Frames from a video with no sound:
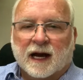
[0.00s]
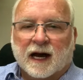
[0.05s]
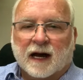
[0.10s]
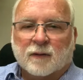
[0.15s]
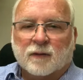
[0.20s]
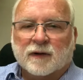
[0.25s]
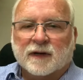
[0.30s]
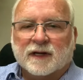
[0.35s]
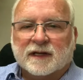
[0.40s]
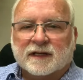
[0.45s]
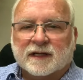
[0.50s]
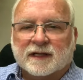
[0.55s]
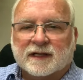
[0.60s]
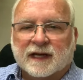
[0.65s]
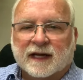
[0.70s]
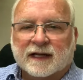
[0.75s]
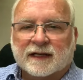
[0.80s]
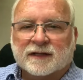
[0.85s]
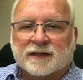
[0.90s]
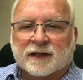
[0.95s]
I wanted to
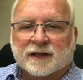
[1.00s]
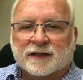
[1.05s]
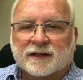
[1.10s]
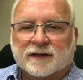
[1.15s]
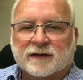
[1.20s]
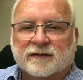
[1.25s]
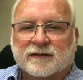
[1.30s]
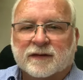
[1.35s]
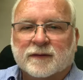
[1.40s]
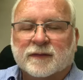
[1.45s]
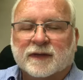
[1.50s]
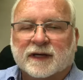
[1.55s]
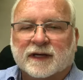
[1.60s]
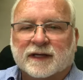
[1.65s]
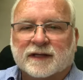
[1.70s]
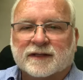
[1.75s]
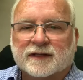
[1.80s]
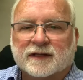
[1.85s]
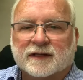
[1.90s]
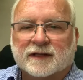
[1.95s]
take just a few
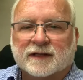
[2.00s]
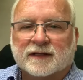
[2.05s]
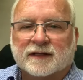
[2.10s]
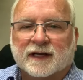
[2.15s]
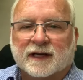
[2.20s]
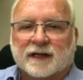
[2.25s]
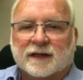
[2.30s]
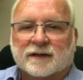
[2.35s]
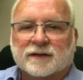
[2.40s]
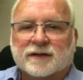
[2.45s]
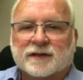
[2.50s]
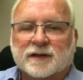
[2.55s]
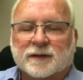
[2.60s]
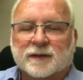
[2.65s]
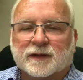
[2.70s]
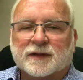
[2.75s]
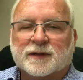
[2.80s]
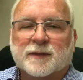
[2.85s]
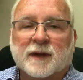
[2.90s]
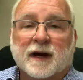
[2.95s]
minutes and tell some
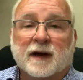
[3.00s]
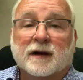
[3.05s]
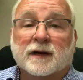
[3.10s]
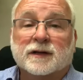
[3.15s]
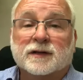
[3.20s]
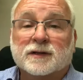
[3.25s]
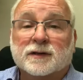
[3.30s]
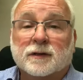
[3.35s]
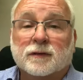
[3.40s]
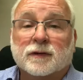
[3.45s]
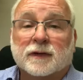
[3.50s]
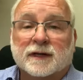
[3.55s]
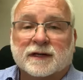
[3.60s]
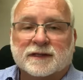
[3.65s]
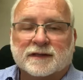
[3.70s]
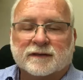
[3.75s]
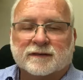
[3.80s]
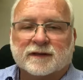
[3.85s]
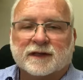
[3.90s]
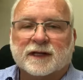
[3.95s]
inspiring
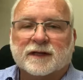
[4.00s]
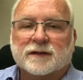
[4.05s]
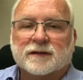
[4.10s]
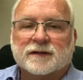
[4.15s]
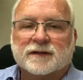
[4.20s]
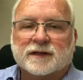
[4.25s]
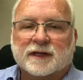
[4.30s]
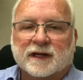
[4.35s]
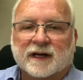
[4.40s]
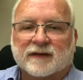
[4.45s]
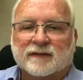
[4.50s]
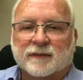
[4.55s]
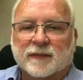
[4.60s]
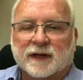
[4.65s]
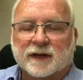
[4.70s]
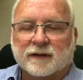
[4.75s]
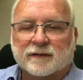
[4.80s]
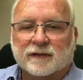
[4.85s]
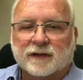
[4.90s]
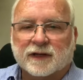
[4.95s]
stories of leaders that I've
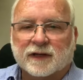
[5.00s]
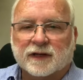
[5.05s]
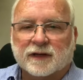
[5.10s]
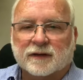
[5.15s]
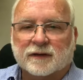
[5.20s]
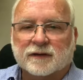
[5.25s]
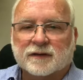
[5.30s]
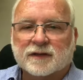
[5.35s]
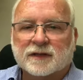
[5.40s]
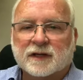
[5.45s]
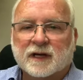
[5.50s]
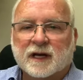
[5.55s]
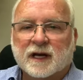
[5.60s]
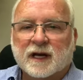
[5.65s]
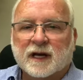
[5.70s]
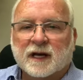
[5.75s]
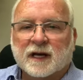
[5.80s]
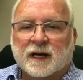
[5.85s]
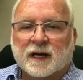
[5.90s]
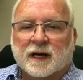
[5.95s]
met over the years,
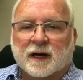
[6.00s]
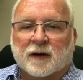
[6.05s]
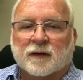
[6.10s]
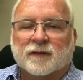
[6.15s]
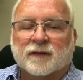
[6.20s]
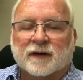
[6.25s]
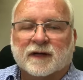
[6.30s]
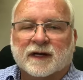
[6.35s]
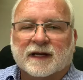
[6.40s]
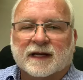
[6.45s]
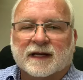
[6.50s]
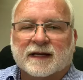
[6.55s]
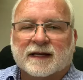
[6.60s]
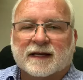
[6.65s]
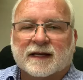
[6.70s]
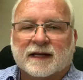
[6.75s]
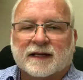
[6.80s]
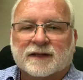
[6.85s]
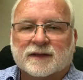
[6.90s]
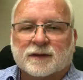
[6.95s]

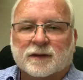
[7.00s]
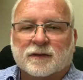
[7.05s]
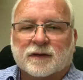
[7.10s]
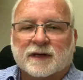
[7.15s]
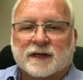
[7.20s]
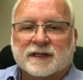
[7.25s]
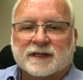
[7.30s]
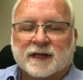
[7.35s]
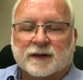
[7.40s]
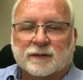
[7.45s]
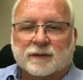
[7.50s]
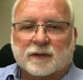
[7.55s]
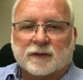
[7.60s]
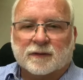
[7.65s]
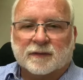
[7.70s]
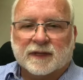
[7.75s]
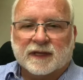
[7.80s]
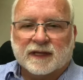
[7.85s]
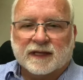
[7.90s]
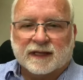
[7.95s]
hopefully stories that
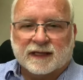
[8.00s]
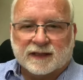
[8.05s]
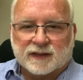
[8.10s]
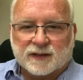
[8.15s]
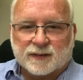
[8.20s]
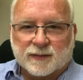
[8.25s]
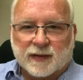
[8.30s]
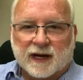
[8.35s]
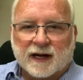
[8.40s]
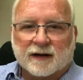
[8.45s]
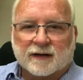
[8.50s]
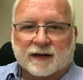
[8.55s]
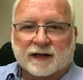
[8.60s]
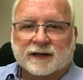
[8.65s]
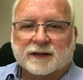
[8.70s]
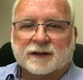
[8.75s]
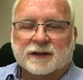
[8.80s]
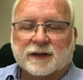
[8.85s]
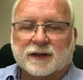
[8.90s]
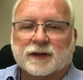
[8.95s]
will be
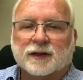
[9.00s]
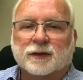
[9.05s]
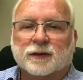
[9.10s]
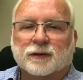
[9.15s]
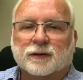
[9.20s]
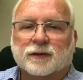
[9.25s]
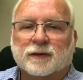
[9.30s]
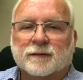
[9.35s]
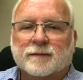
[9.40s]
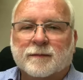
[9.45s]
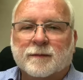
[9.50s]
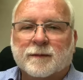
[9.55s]
inspiring to you.